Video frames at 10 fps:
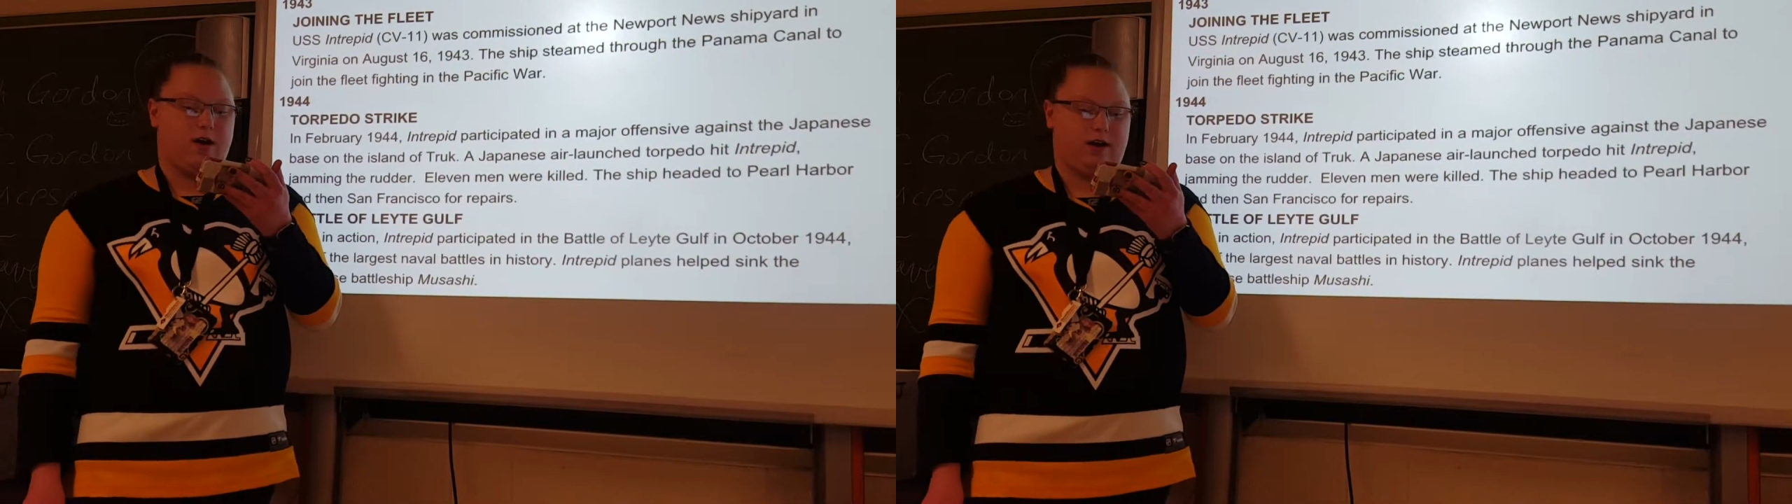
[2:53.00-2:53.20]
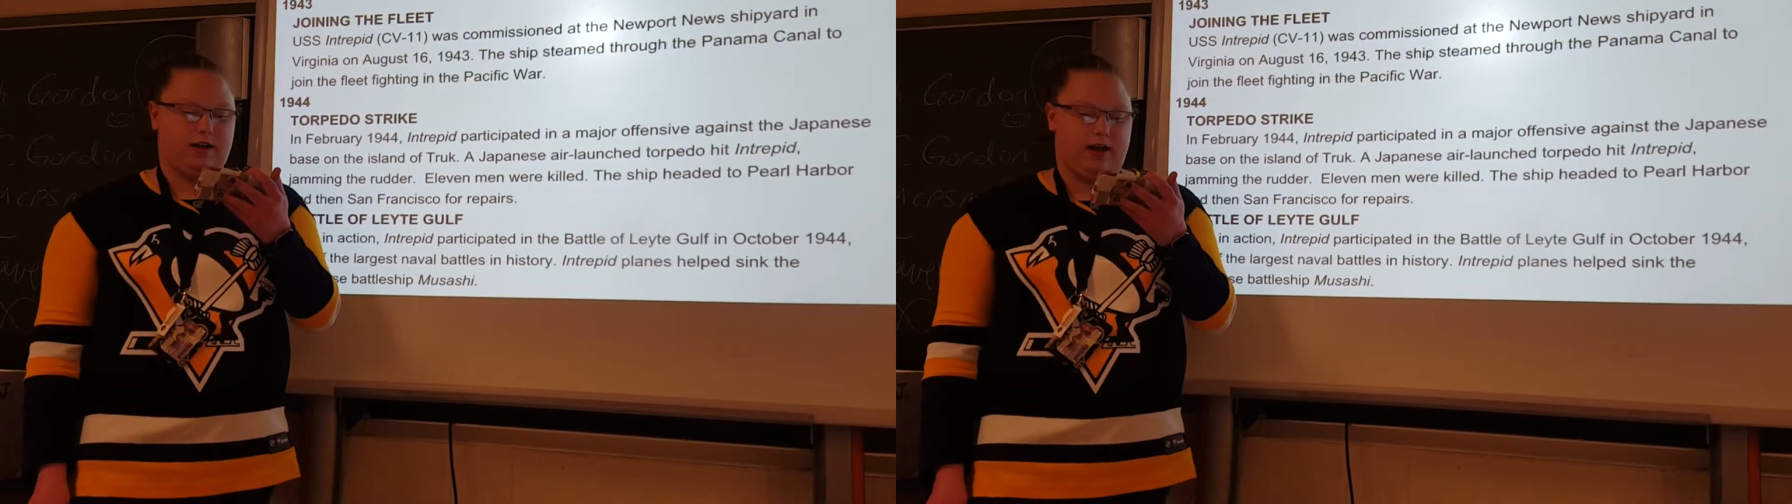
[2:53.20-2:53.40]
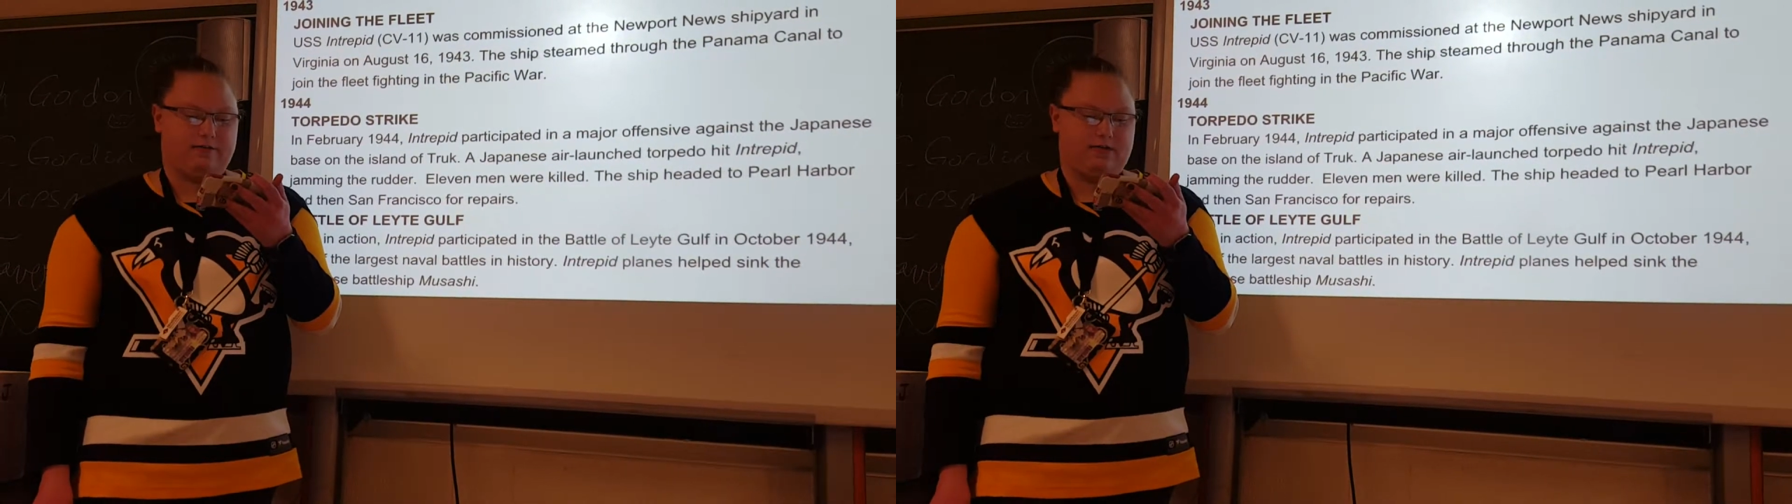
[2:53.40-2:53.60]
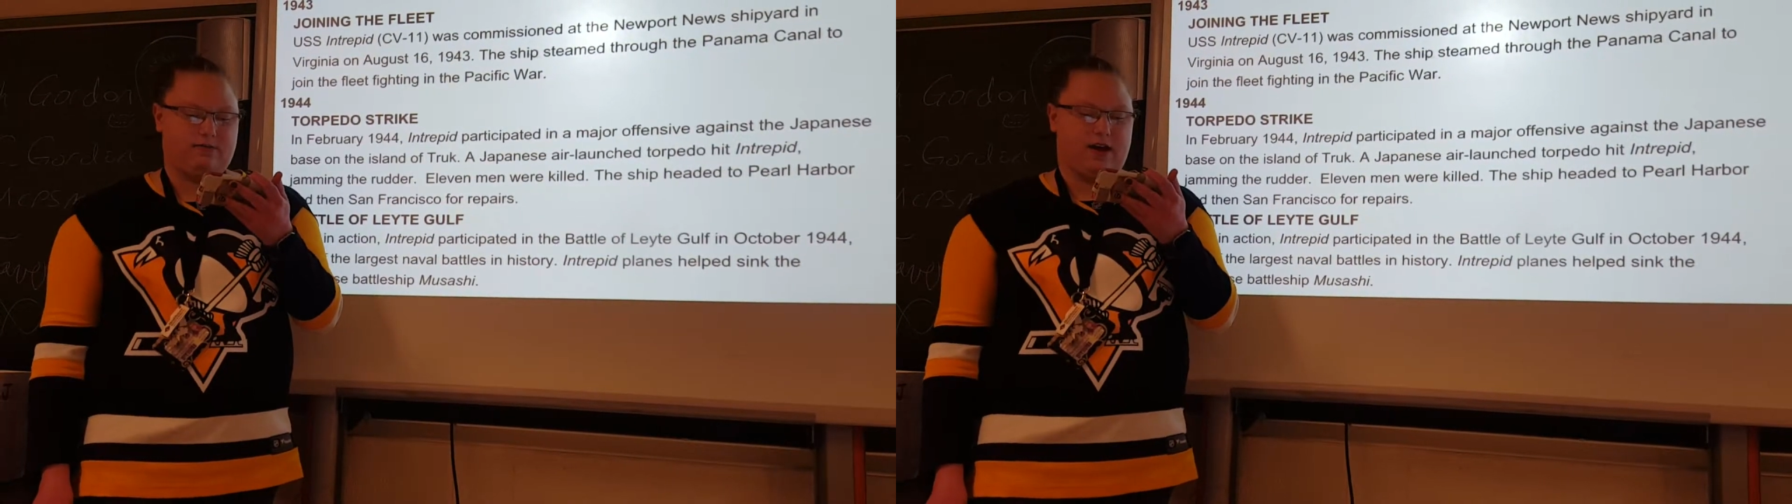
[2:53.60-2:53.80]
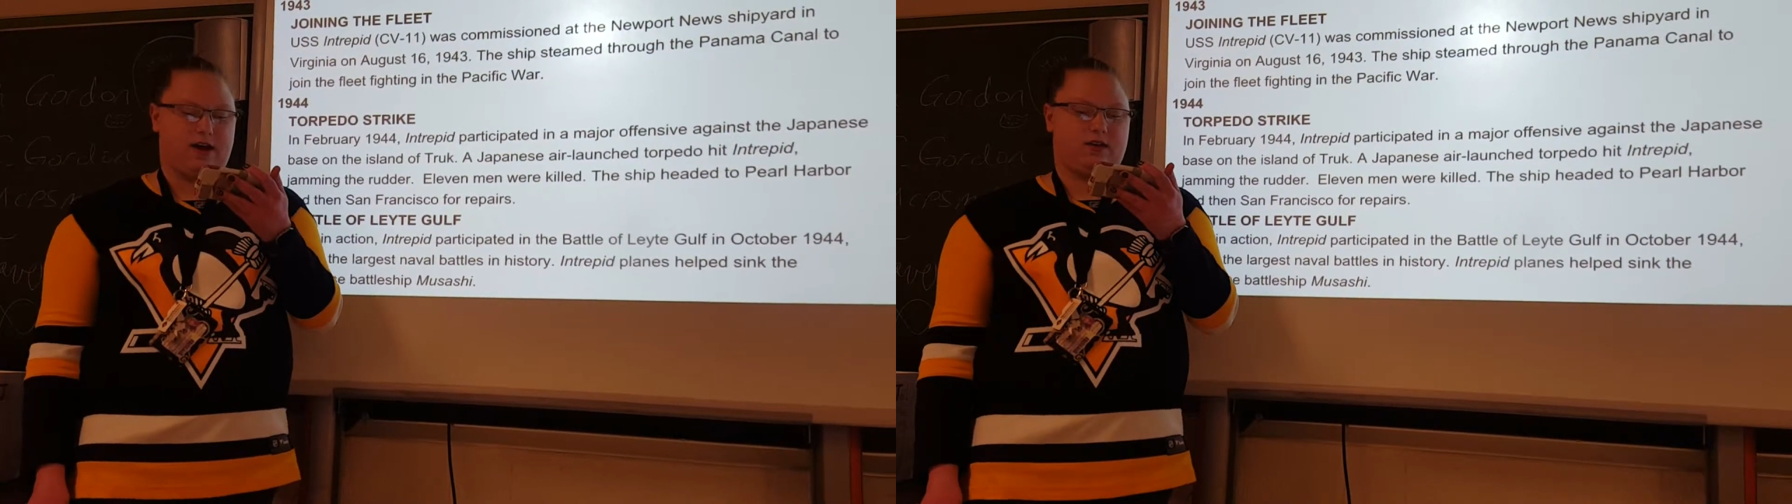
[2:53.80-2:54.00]

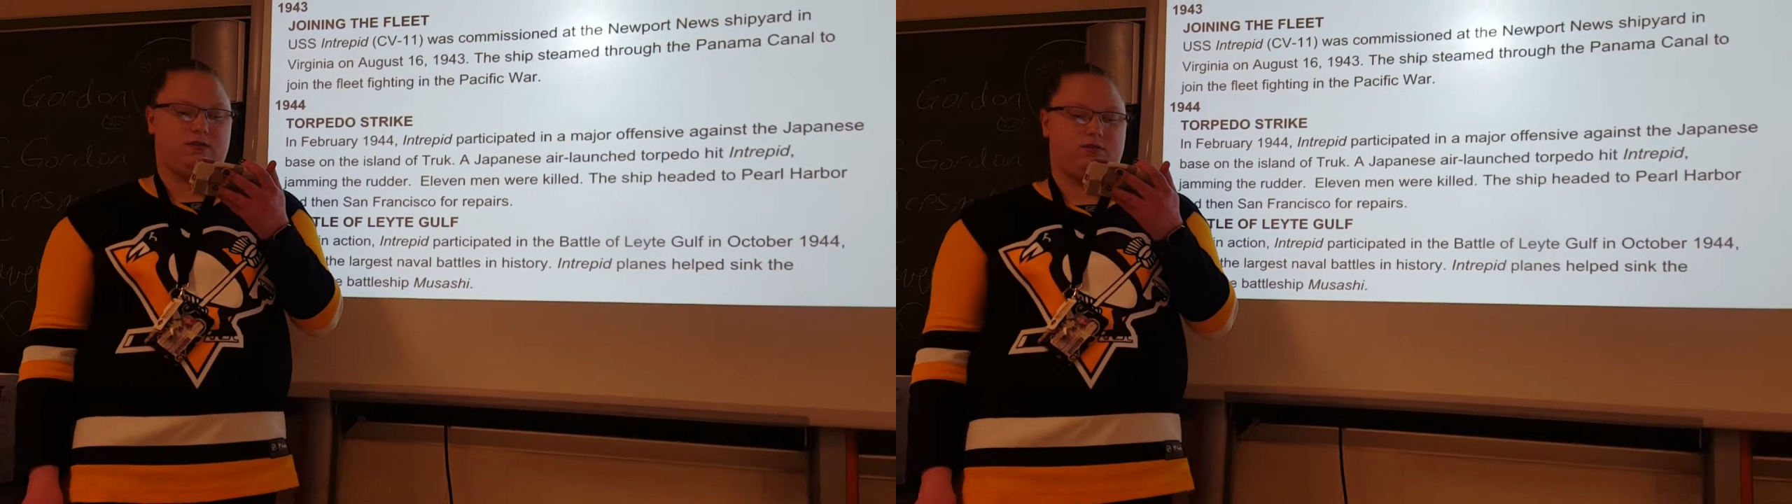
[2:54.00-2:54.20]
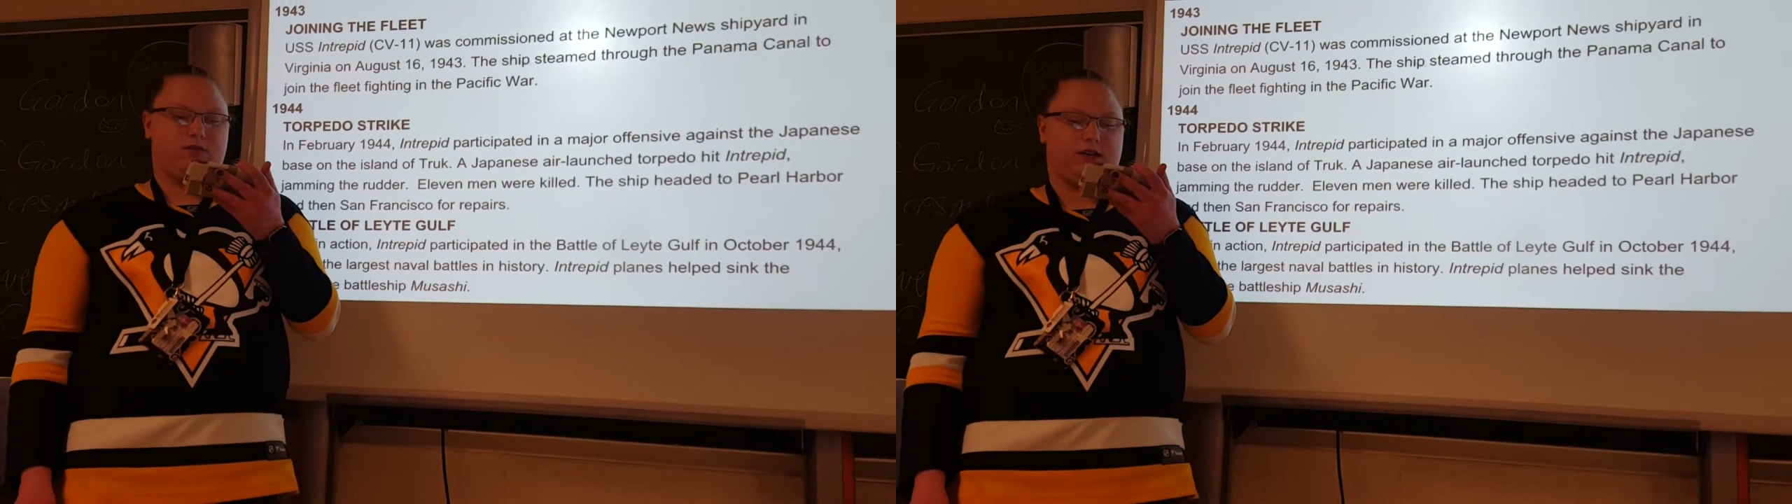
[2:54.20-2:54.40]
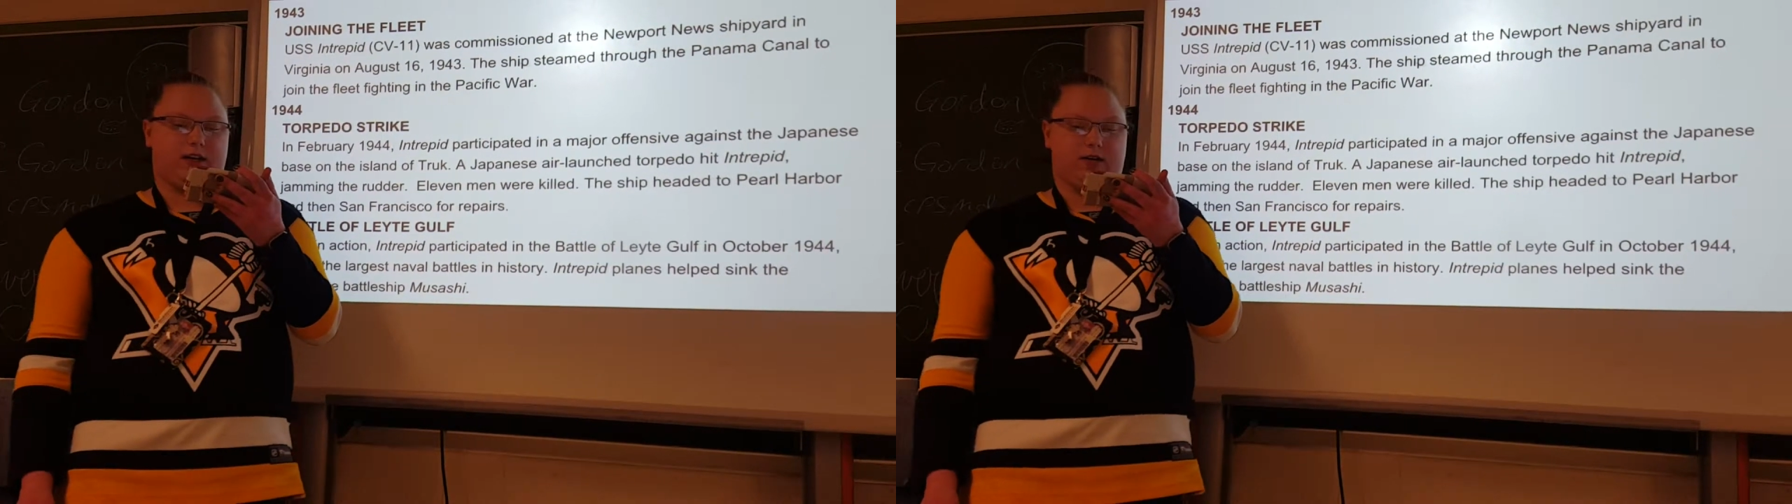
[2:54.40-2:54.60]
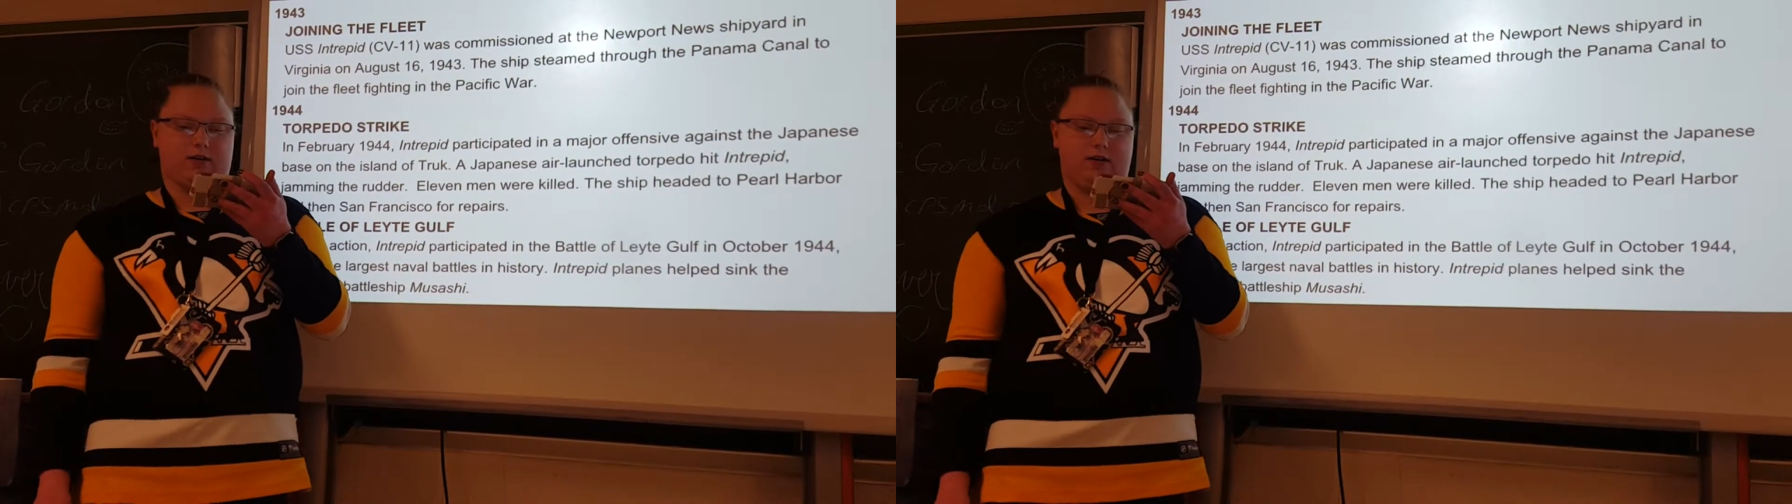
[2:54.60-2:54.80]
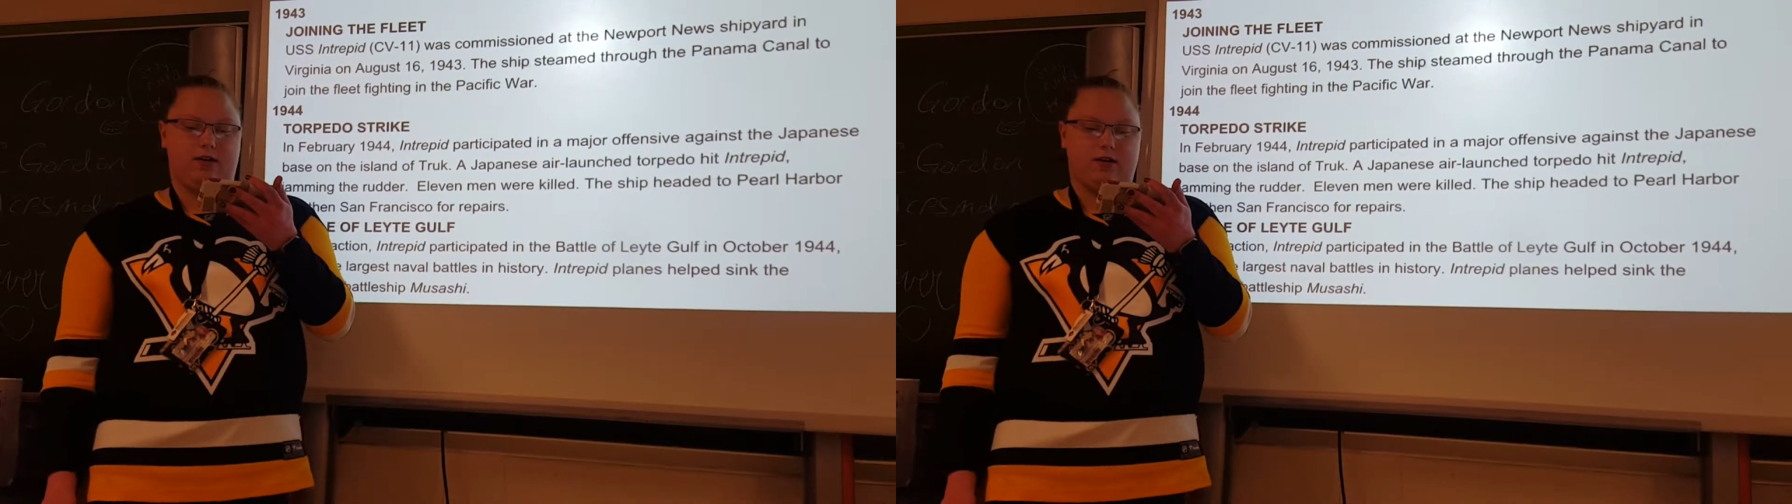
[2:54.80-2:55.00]
11 men were killed.